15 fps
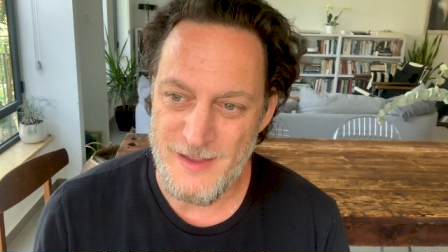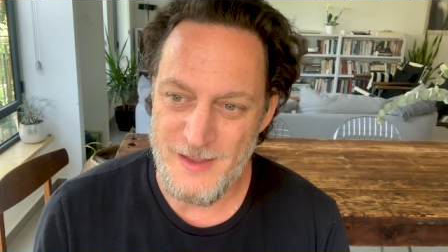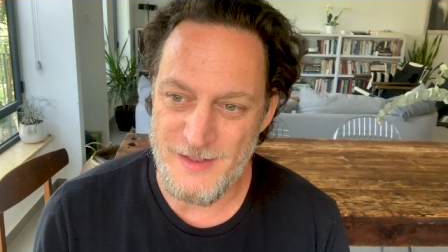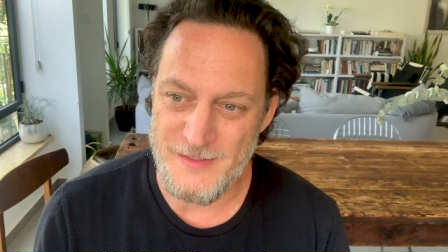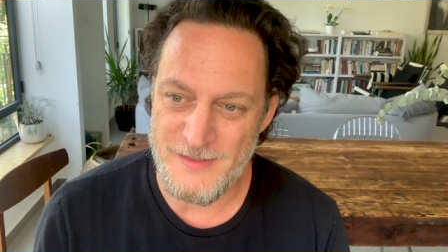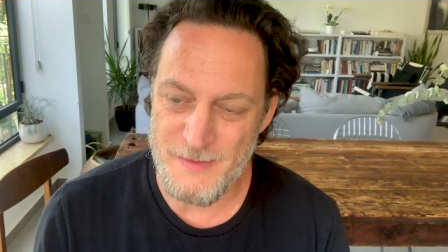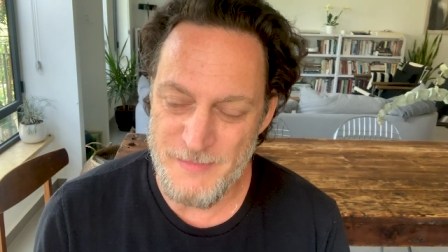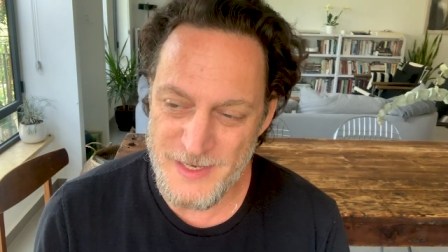
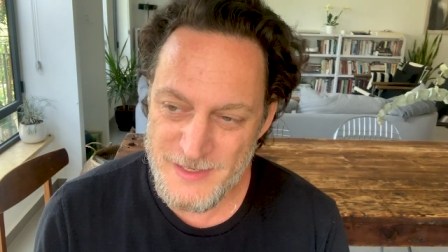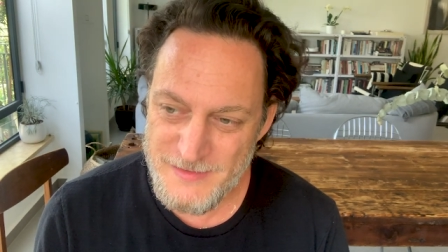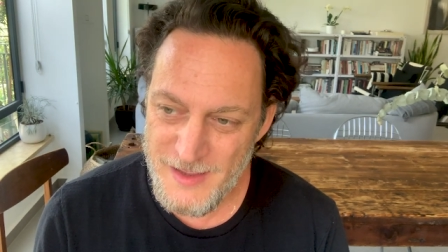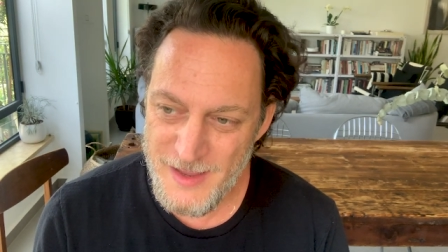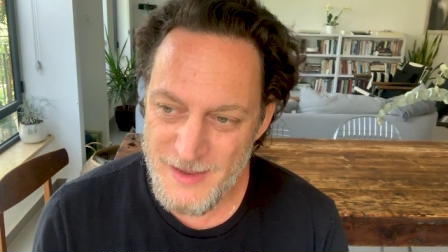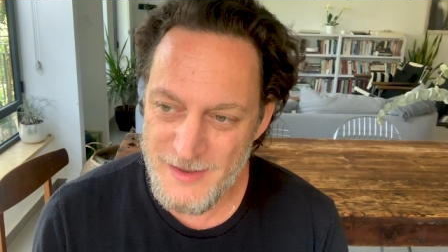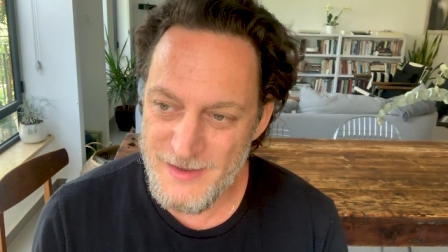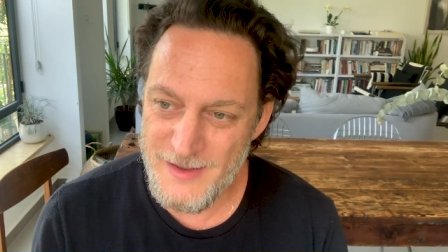And the minute
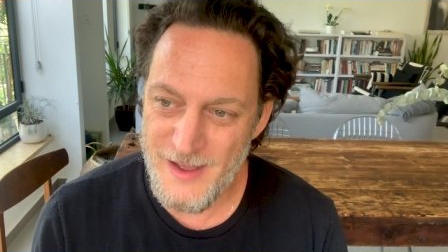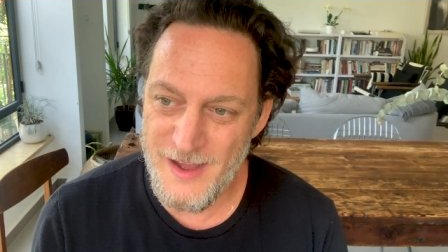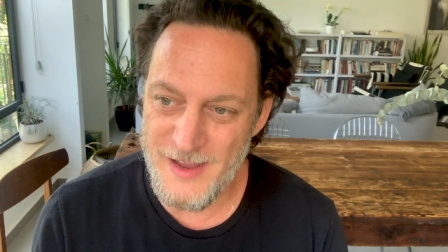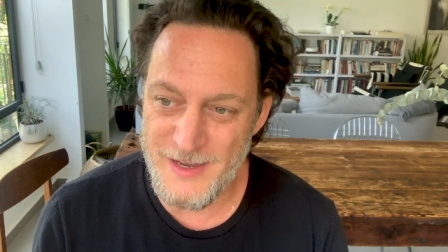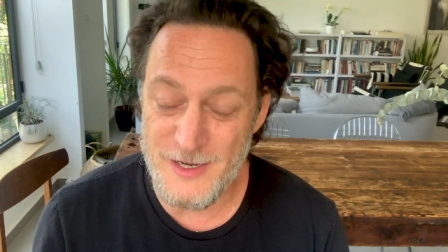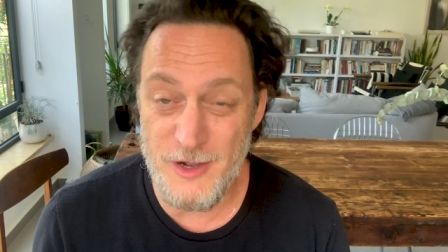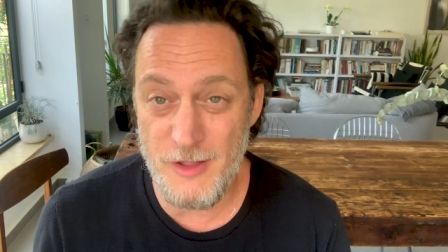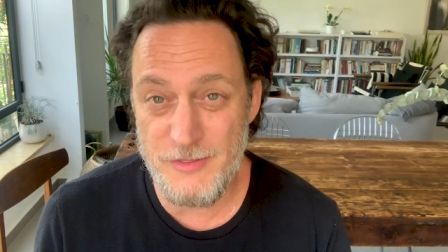I,
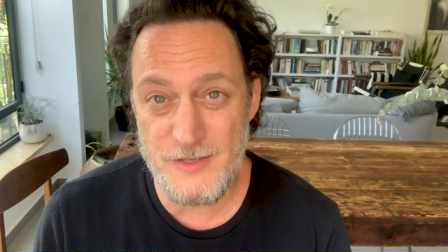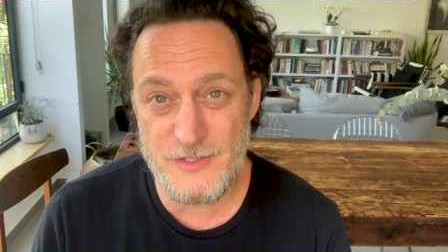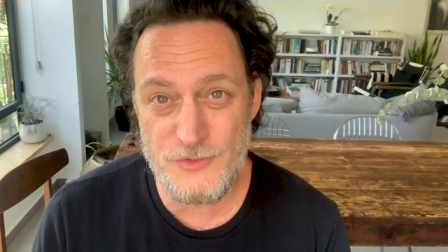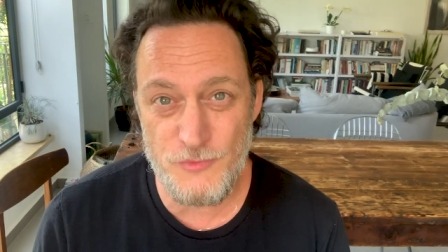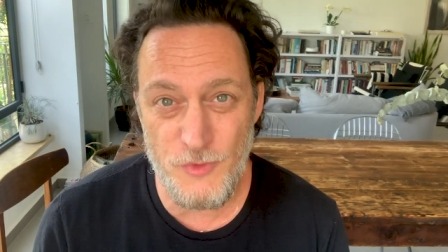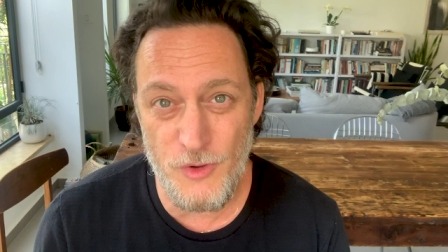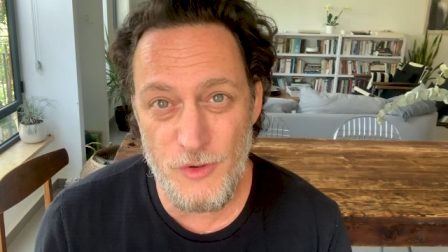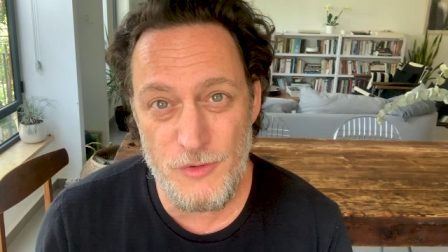I got
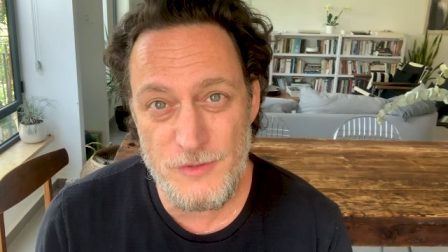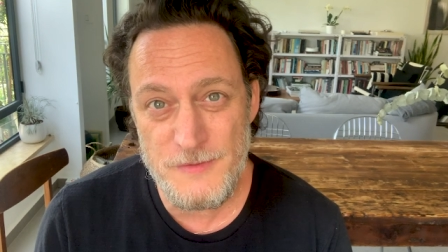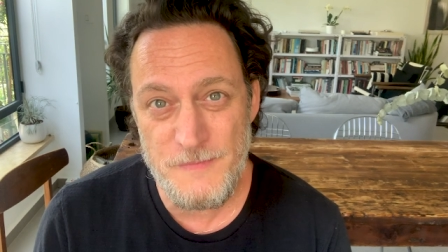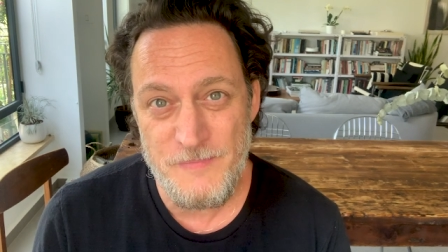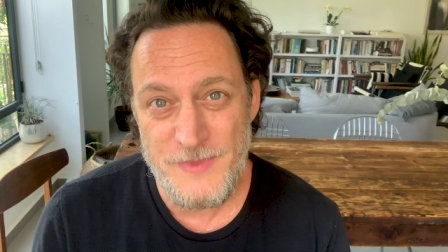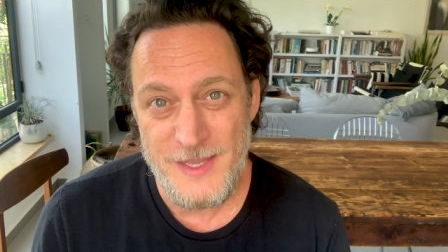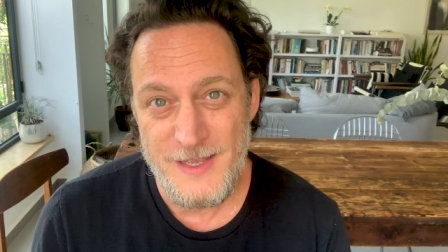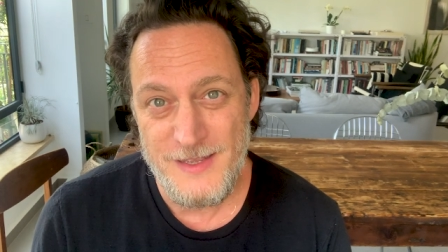this role
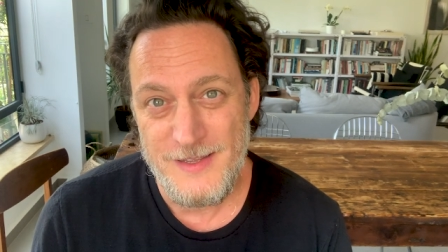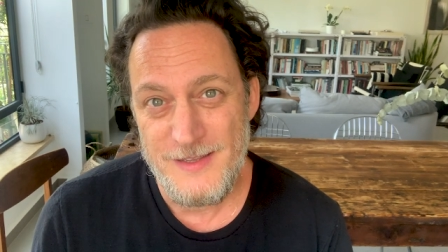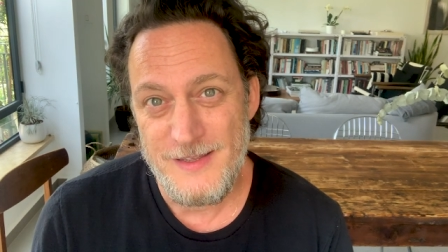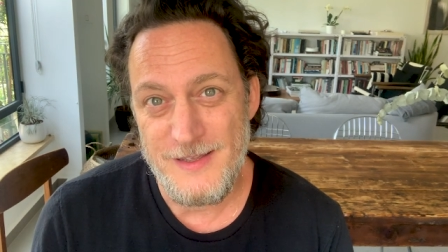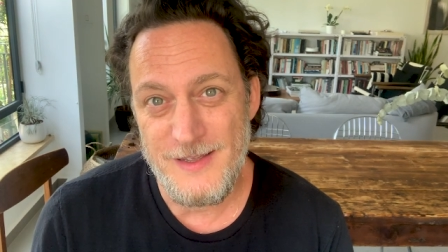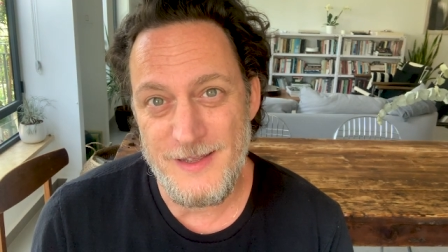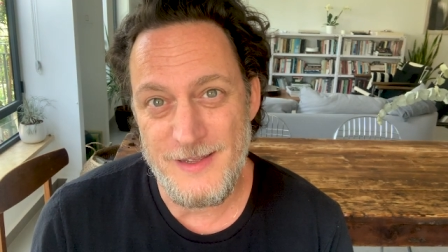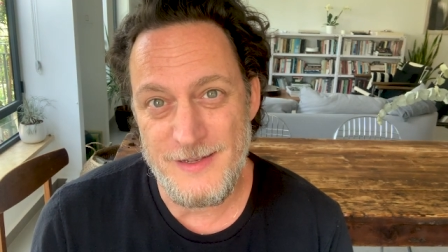
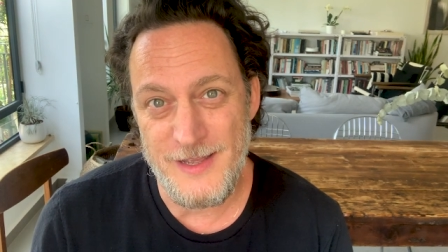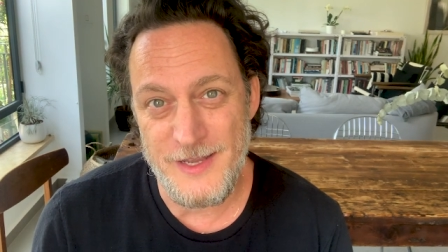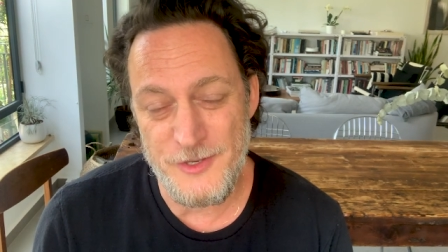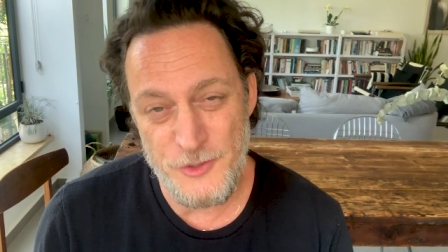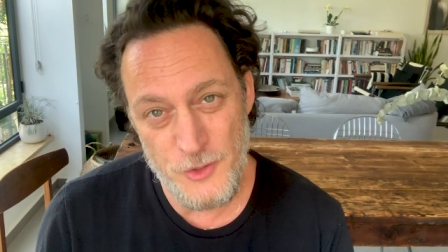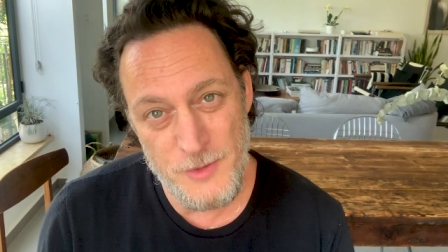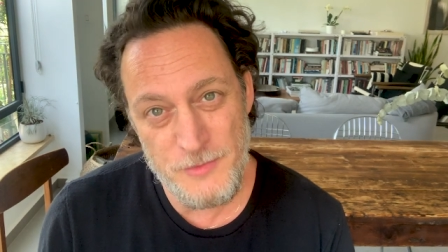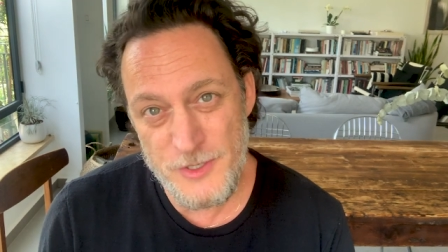and I
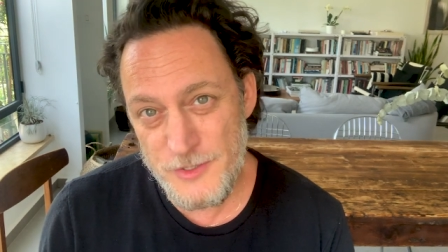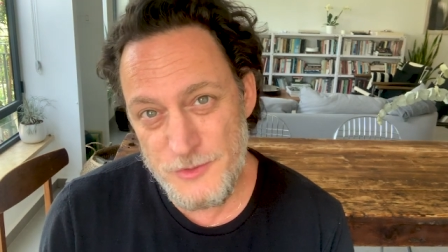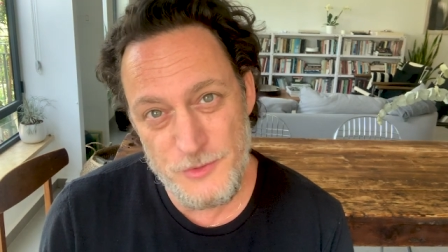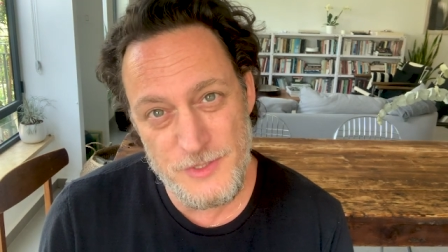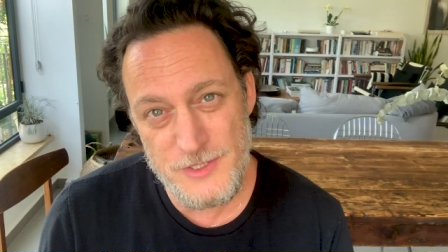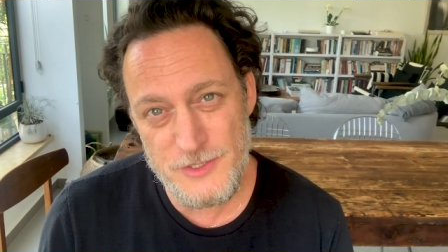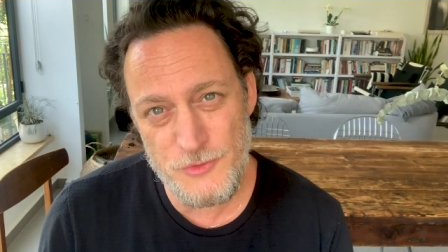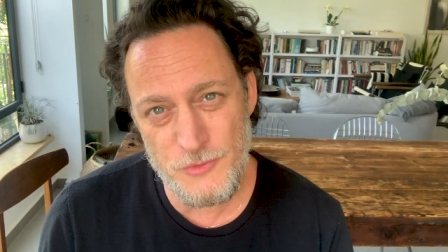knew I'm going to
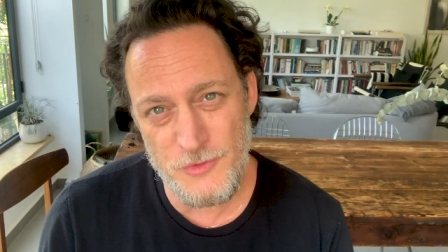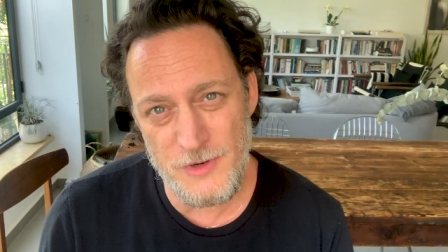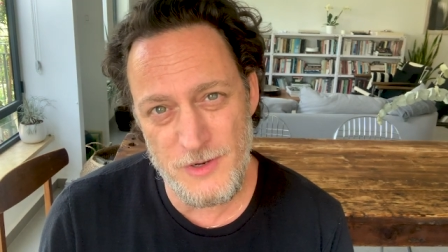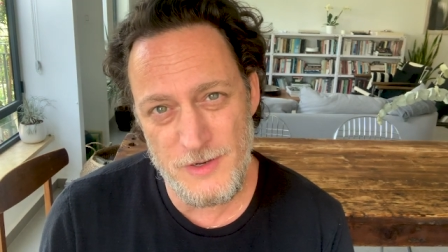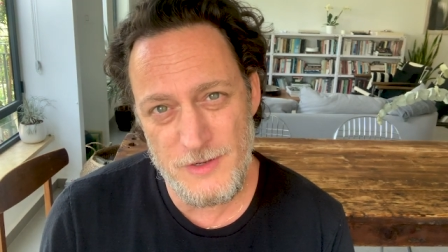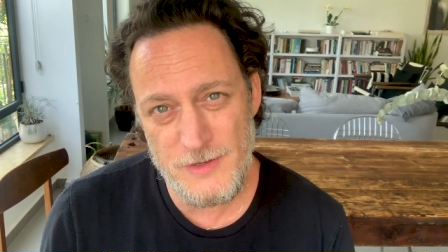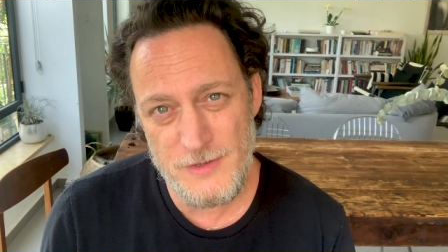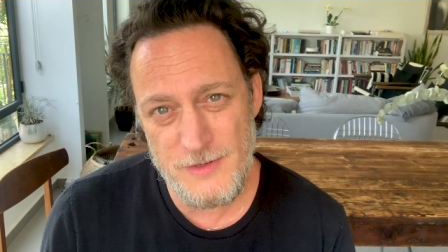do this
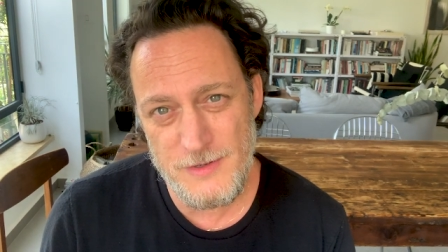tour,